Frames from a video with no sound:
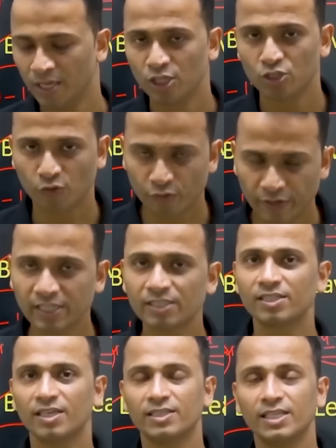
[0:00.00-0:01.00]
So
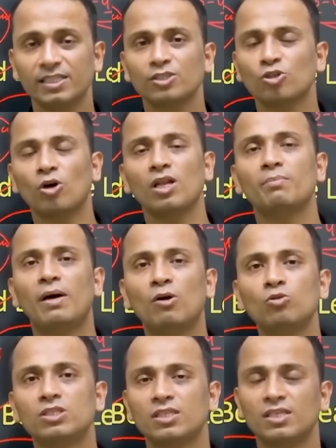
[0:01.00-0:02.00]
friends, this is all
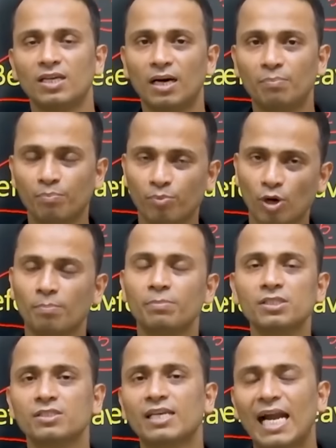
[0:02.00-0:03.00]
about a proper
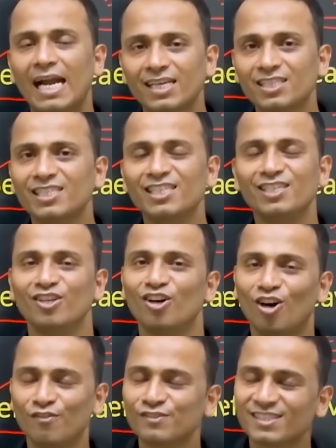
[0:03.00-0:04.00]
strategy
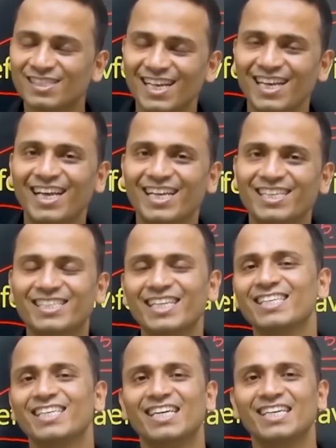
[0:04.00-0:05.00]
of
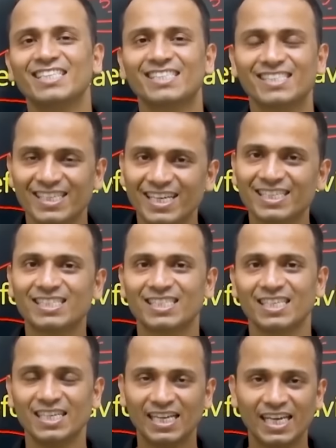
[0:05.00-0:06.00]
selecting a set
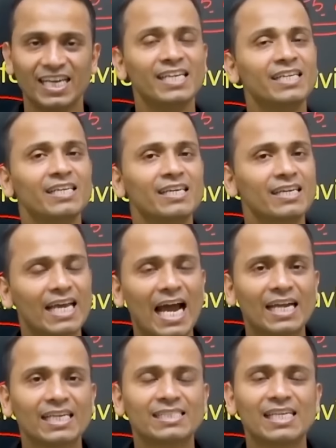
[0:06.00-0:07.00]
in
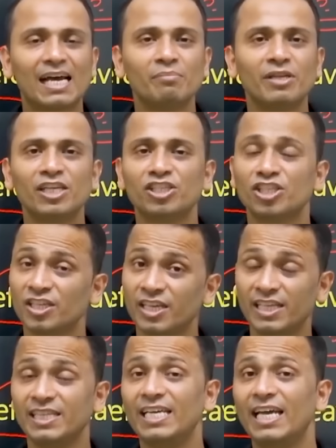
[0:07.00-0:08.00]
CAT examination
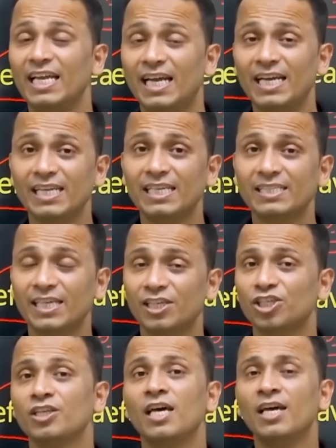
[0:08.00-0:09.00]
in the LRDI
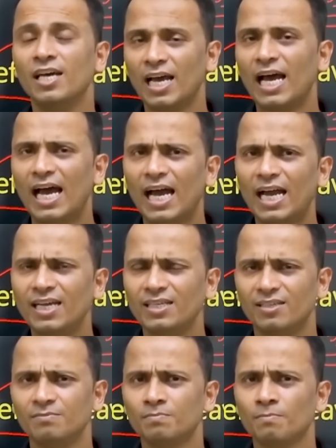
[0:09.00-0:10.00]
section, and